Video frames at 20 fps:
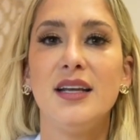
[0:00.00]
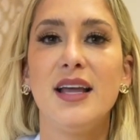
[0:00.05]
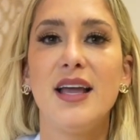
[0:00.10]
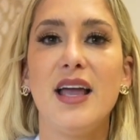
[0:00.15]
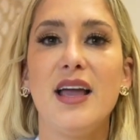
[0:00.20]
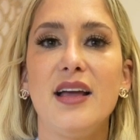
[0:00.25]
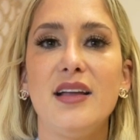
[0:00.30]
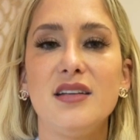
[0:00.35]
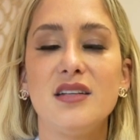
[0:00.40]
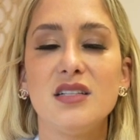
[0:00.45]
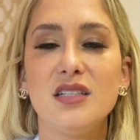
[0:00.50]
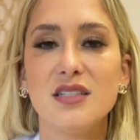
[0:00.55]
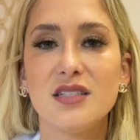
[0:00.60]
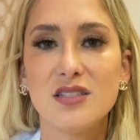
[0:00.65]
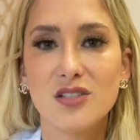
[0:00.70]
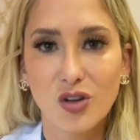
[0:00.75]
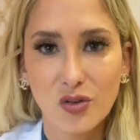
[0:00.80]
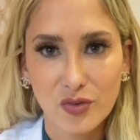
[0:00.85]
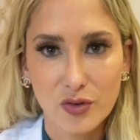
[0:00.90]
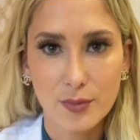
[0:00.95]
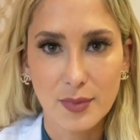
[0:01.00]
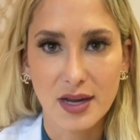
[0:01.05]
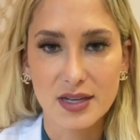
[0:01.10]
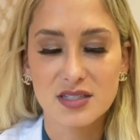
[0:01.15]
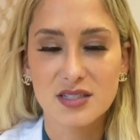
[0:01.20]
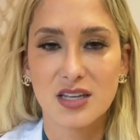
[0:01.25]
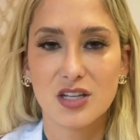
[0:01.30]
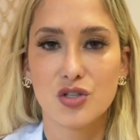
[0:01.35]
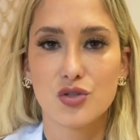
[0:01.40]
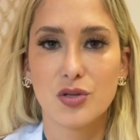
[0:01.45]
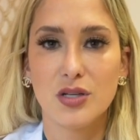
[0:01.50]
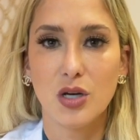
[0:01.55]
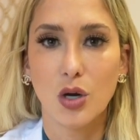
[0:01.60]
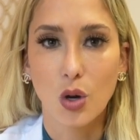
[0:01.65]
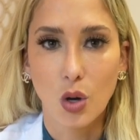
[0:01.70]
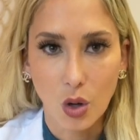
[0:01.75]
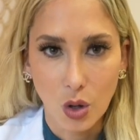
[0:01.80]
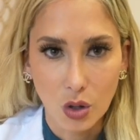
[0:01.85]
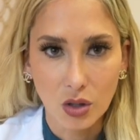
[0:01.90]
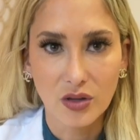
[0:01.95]
and Sylfirm X can treat
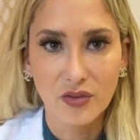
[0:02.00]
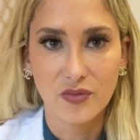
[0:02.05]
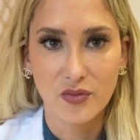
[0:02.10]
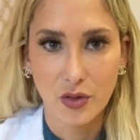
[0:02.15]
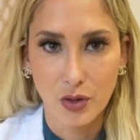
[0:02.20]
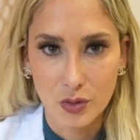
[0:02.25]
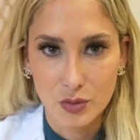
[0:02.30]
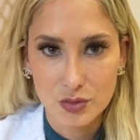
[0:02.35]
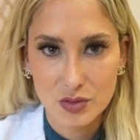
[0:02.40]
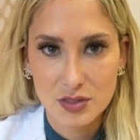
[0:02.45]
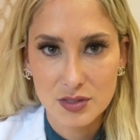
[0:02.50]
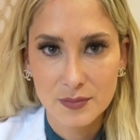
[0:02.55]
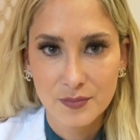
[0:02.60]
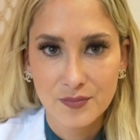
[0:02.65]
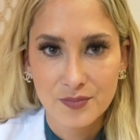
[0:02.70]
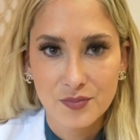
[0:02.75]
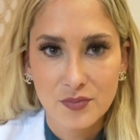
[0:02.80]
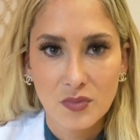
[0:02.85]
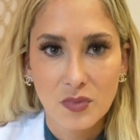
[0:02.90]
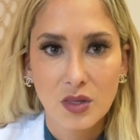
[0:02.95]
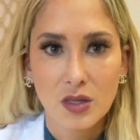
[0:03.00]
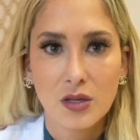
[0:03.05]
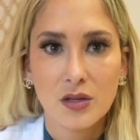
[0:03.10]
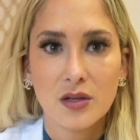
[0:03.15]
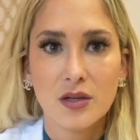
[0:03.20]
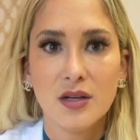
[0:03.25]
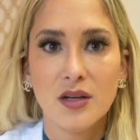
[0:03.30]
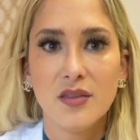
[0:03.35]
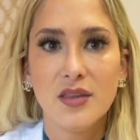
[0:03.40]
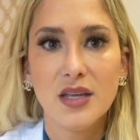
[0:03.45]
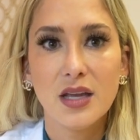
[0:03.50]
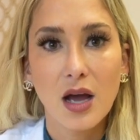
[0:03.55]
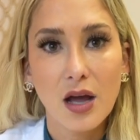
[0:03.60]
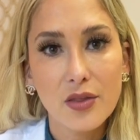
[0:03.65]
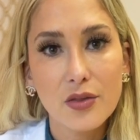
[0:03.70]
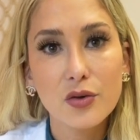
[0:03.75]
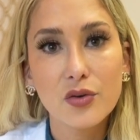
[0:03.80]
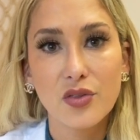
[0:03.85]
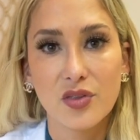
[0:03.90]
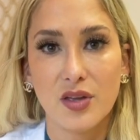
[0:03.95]
all of those. The
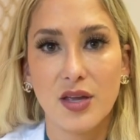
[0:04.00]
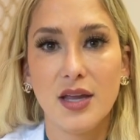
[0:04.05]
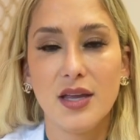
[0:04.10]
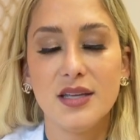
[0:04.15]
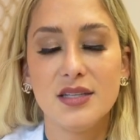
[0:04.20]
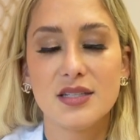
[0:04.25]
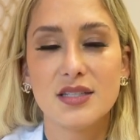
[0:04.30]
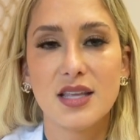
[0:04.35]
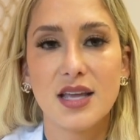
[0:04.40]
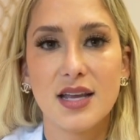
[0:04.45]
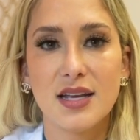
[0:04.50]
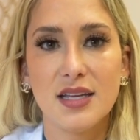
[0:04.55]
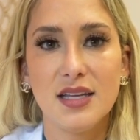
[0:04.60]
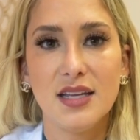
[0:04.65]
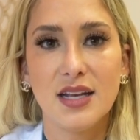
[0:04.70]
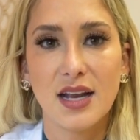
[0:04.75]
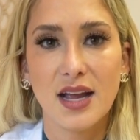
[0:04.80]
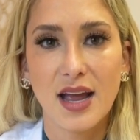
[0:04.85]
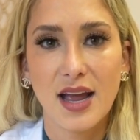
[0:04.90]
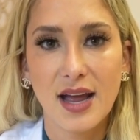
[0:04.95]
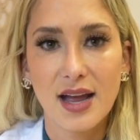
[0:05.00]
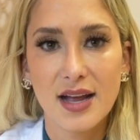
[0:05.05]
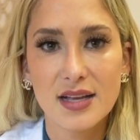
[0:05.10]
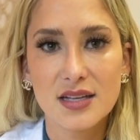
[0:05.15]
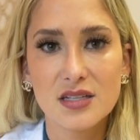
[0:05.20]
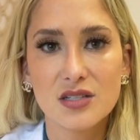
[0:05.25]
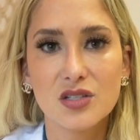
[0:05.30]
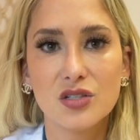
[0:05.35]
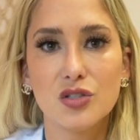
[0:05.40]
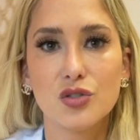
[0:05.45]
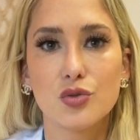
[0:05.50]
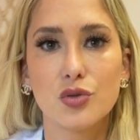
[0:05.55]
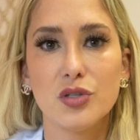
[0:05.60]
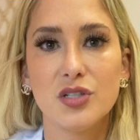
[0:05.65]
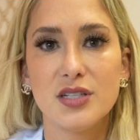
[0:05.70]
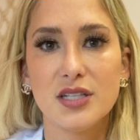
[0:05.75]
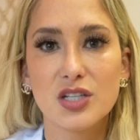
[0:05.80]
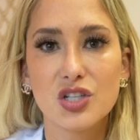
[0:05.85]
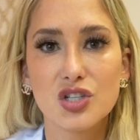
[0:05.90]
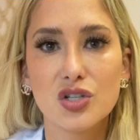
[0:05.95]
other thing is that it has
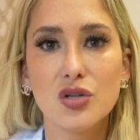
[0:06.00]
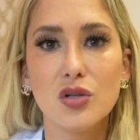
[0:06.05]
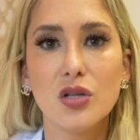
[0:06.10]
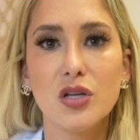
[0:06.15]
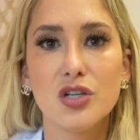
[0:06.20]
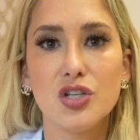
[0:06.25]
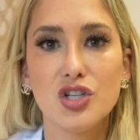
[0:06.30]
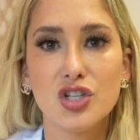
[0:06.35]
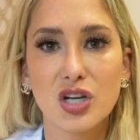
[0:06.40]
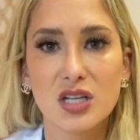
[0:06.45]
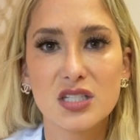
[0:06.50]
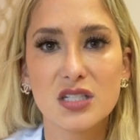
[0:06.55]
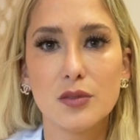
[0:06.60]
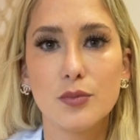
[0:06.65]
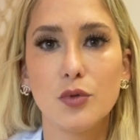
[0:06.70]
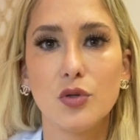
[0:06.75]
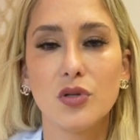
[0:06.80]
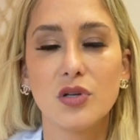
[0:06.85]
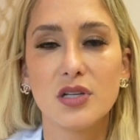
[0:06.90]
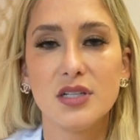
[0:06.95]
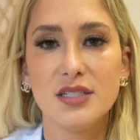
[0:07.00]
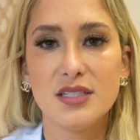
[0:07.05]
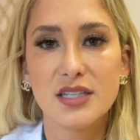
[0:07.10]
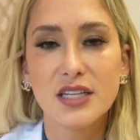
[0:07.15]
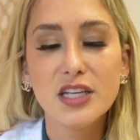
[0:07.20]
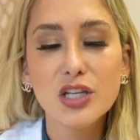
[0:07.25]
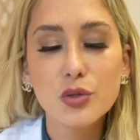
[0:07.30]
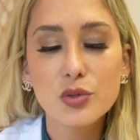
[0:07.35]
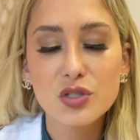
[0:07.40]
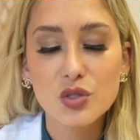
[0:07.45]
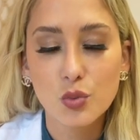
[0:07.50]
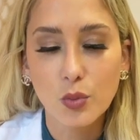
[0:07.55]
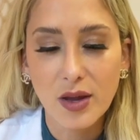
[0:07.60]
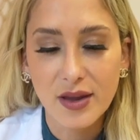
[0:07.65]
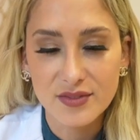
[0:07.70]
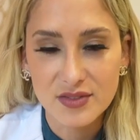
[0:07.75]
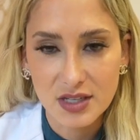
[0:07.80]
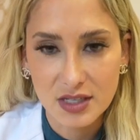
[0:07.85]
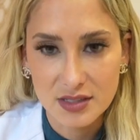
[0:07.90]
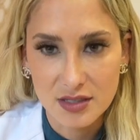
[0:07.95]
traditional adjustable continuous
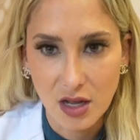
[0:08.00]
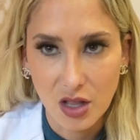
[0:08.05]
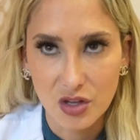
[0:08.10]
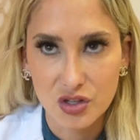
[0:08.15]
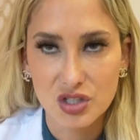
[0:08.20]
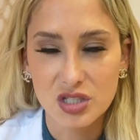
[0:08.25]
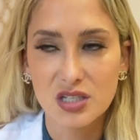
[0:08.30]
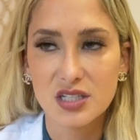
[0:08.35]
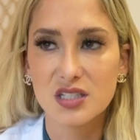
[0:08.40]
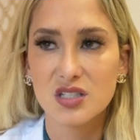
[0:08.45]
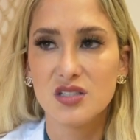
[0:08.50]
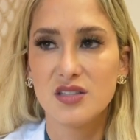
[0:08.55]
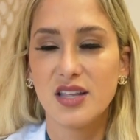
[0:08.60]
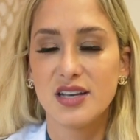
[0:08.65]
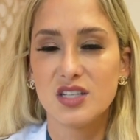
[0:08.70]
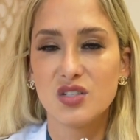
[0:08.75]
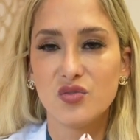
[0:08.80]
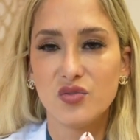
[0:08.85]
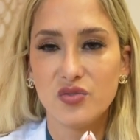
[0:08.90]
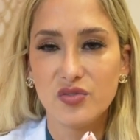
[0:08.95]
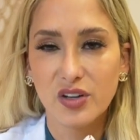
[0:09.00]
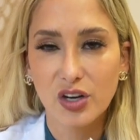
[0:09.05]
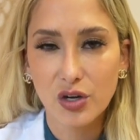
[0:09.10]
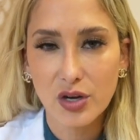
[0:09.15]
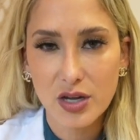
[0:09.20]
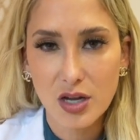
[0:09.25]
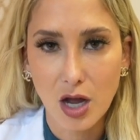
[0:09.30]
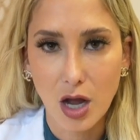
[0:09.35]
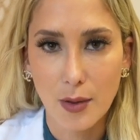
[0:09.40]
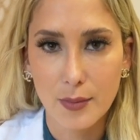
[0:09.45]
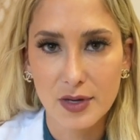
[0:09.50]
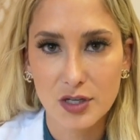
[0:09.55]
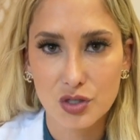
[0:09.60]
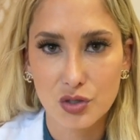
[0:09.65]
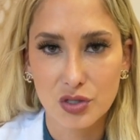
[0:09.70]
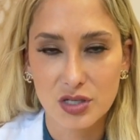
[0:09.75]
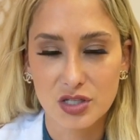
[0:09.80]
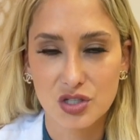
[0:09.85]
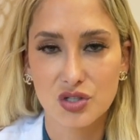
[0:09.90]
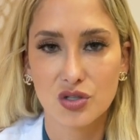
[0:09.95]
wave technology that is very common in
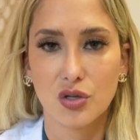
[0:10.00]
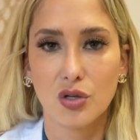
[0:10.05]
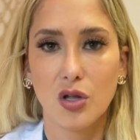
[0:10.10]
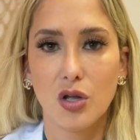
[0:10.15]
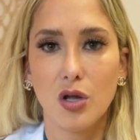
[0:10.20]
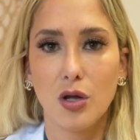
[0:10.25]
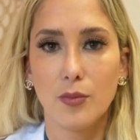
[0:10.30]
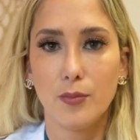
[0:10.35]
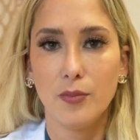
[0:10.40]
traditional